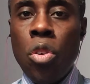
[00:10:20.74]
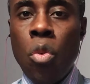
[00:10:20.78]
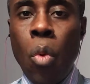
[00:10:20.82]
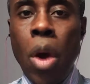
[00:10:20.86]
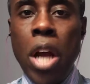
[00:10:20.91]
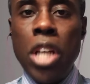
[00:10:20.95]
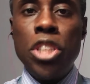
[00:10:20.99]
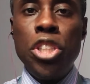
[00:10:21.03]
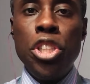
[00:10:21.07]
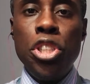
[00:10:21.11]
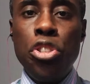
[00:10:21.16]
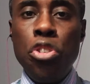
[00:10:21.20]

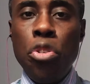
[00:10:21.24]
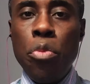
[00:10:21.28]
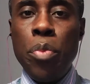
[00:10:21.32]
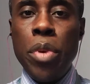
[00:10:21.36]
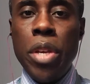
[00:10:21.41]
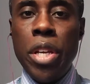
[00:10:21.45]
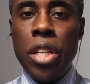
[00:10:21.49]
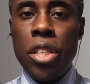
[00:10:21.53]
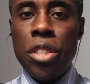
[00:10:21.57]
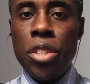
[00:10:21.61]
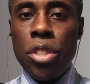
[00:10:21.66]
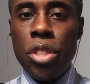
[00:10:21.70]
should you be
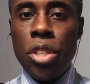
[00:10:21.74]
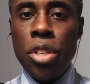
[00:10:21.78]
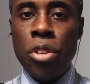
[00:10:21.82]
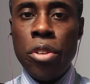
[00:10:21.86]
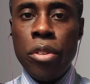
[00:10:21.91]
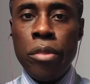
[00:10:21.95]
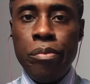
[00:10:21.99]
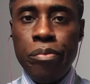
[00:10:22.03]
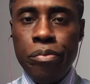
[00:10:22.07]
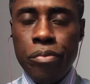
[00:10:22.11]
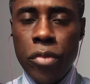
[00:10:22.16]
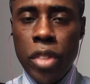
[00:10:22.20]

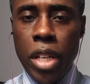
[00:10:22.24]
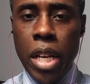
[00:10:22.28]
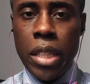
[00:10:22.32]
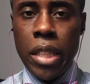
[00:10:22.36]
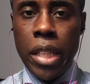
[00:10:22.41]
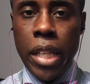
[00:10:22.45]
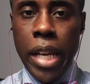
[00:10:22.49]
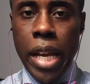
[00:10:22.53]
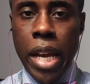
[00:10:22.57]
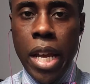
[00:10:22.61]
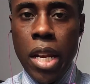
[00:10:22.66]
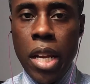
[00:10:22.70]
considered as a
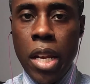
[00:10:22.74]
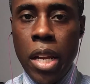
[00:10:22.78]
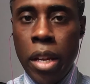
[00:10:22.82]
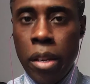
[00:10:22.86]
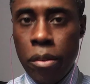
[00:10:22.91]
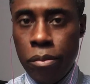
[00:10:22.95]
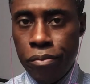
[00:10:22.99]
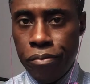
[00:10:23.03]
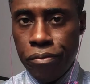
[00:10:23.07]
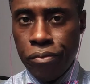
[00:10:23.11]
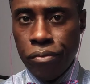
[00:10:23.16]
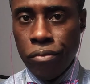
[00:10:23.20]
candidate
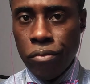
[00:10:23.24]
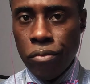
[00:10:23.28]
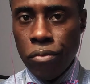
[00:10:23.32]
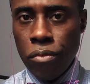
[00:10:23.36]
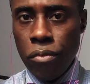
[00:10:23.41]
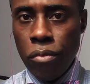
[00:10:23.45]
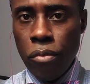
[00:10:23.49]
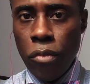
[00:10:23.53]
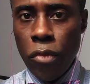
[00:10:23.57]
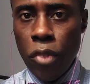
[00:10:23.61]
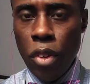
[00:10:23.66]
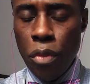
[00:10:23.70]

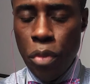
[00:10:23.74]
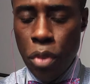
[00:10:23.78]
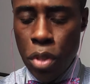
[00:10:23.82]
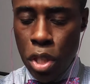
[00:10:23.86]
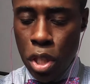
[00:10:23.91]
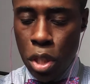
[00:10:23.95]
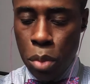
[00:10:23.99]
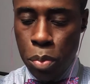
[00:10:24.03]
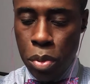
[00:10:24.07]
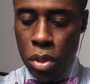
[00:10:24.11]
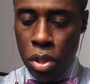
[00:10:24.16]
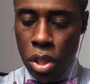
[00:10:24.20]
for
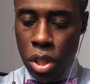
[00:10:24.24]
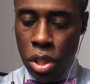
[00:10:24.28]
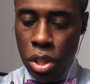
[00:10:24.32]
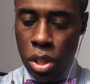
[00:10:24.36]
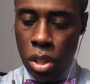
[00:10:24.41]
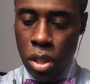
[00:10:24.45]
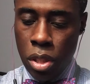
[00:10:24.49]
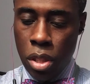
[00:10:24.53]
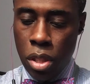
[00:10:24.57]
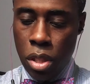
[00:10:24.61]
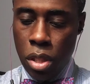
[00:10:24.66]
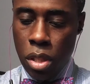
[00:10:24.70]
this
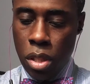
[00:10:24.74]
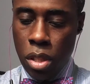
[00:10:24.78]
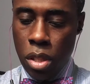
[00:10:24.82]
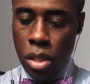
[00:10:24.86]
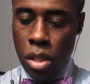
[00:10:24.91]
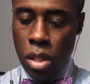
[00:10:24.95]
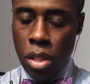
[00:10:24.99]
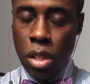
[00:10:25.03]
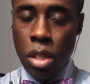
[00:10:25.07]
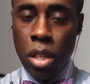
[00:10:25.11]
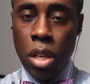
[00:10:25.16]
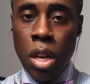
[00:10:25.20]
position?
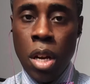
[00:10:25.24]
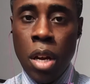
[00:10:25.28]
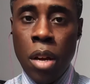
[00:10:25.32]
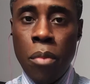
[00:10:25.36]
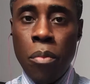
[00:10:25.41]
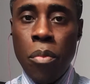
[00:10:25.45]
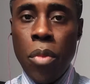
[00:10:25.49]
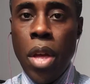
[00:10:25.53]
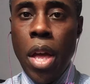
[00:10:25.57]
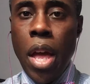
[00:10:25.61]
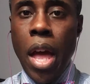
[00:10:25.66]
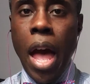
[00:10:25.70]

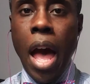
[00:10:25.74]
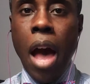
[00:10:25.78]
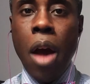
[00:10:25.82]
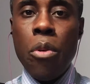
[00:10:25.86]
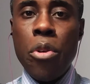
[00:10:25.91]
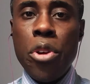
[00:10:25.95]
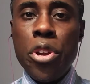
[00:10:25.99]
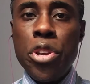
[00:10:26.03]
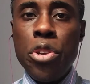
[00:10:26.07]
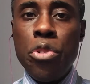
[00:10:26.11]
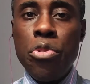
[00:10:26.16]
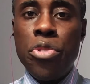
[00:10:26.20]
How
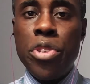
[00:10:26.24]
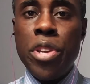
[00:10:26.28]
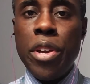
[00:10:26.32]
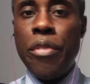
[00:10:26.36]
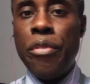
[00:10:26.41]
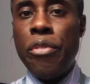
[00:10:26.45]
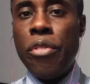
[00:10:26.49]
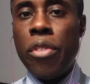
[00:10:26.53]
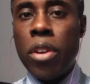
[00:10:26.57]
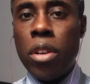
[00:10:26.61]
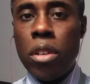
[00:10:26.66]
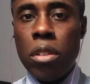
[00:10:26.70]
are you
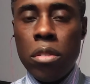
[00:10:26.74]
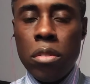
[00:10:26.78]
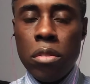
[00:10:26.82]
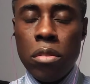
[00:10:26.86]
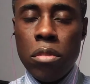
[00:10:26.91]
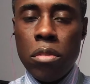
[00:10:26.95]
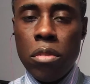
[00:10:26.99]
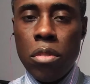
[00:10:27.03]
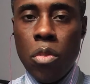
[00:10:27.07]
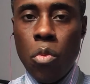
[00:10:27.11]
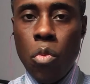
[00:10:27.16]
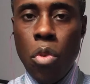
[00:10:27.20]
different?
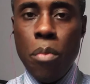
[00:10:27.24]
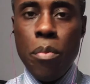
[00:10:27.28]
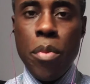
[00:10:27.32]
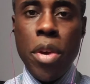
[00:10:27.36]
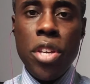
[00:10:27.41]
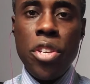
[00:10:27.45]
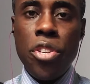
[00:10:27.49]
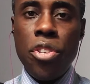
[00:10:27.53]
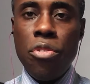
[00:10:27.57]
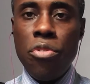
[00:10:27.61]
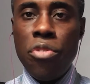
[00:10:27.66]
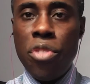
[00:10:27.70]
What
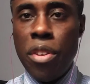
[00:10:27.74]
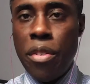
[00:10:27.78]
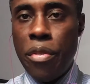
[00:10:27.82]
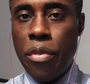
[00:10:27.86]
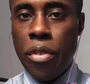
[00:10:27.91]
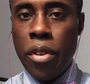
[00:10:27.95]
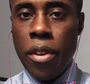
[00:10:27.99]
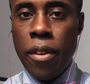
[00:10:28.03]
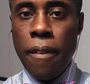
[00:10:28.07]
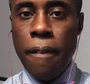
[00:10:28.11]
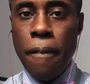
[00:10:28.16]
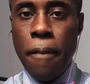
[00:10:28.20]
makes you
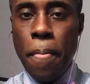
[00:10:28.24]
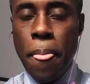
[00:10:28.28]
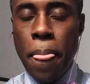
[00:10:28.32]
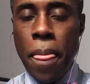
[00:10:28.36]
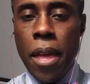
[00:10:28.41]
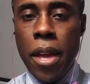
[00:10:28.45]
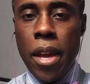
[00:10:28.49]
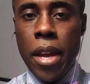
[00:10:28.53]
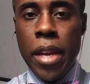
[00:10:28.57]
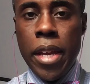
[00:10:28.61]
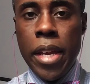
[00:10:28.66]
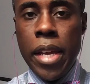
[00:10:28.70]
different?
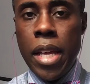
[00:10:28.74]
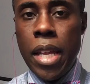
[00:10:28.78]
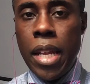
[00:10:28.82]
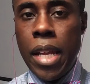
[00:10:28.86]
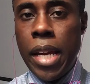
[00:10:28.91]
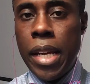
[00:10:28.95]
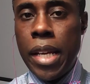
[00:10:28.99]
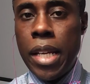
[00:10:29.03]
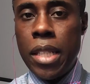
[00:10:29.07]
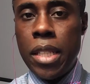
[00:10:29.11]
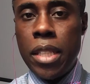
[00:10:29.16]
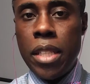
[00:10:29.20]
Again,
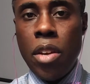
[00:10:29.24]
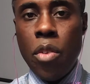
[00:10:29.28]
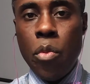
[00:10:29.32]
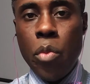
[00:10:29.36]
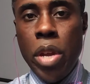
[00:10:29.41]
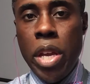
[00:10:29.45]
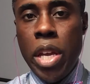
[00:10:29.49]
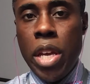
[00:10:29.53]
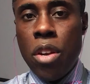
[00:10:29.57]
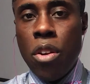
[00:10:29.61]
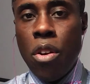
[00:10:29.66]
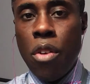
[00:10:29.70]
like I said, we
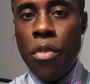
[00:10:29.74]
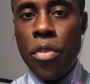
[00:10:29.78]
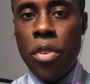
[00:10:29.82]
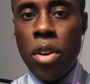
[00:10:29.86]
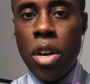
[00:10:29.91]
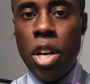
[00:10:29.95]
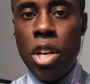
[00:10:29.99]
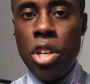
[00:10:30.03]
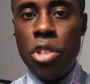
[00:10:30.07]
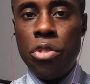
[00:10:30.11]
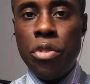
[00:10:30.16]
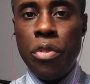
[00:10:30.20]
get over
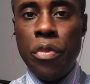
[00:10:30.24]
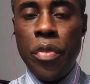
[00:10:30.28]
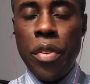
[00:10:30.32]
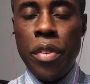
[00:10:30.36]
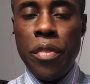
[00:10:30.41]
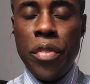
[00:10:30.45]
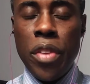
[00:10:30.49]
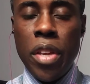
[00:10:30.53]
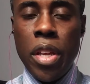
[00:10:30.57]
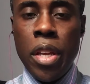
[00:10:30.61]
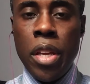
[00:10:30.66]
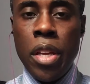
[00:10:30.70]

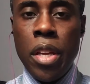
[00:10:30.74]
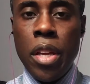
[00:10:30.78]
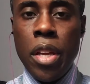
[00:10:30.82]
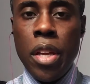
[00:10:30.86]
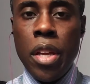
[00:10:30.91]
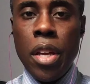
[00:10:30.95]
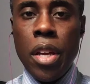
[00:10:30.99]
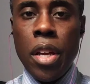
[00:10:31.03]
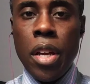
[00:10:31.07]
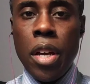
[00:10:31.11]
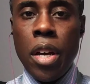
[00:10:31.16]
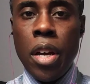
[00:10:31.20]
150
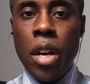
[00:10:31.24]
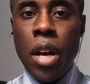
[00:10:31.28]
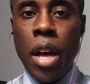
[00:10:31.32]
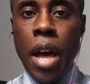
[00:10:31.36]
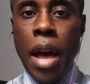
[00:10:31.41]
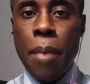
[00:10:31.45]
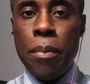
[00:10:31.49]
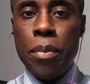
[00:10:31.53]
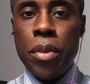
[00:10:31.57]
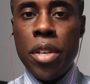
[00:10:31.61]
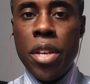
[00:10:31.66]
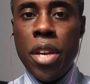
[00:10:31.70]

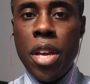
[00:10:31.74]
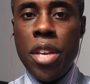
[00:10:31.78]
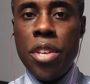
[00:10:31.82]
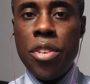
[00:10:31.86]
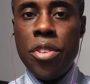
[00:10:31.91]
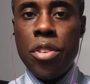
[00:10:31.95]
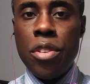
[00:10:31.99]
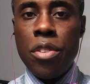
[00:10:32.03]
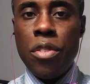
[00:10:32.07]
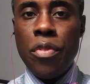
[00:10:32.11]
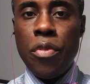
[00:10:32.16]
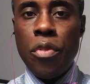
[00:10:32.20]

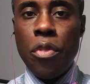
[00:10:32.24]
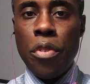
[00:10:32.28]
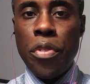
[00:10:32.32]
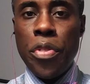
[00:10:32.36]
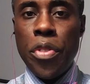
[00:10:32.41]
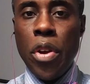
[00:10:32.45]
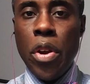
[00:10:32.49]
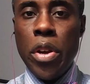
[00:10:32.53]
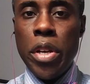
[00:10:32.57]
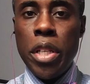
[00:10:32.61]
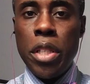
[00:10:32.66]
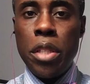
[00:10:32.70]
applications for
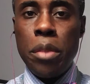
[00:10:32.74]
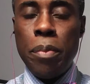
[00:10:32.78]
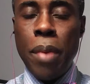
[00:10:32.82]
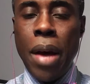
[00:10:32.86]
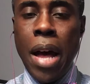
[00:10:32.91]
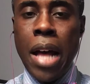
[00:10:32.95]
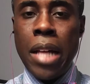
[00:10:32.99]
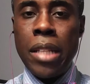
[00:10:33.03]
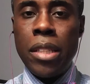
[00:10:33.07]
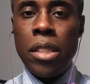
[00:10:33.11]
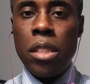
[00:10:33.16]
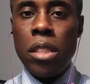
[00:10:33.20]
30
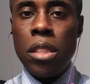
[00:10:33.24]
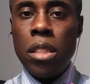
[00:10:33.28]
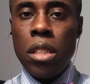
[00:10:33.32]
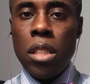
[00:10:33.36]
spots.